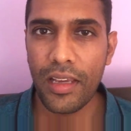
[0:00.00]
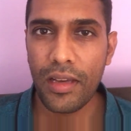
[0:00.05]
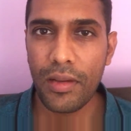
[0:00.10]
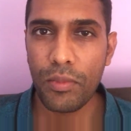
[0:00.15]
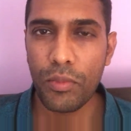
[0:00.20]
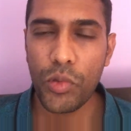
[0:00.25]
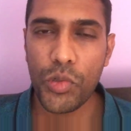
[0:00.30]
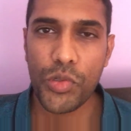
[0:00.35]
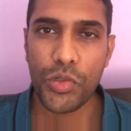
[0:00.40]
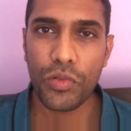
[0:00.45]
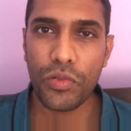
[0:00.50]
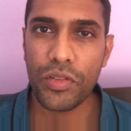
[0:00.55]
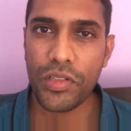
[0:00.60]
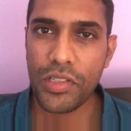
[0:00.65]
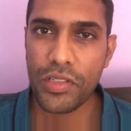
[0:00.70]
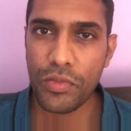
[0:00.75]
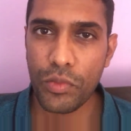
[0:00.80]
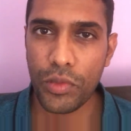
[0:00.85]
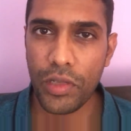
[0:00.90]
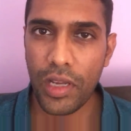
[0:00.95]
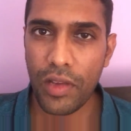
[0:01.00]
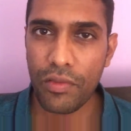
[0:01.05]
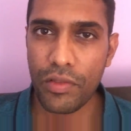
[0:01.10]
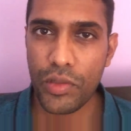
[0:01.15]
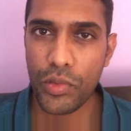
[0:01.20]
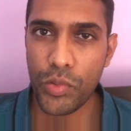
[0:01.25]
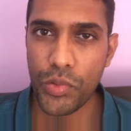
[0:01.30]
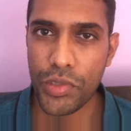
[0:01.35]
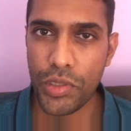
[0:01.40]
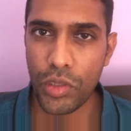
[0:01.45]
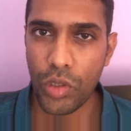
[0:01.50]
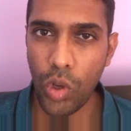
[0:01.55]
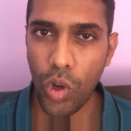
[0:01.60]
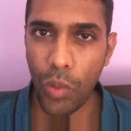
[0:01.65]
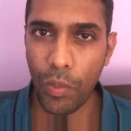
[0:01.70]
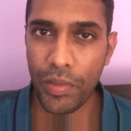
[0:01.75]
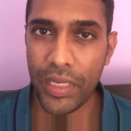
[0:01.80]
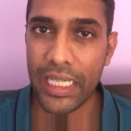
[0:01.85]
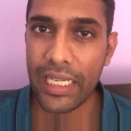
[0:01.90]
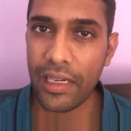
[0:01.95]
Most of us would have used an
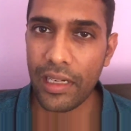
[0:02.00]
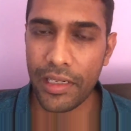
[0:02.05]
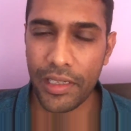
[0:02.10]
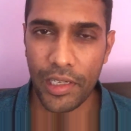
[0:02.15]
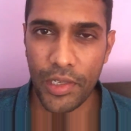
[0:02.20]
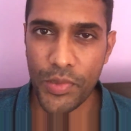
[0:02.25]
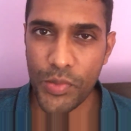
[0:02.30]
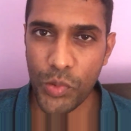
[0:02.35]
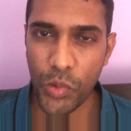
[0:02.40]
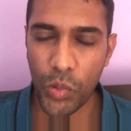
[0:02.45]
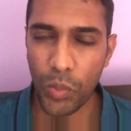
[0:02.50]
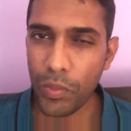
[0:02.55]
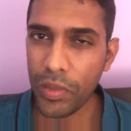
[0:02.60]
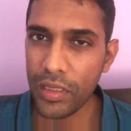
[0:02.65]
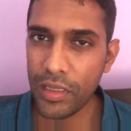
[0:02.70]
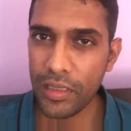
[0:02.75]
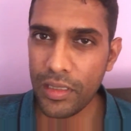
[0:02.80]
optical telescope.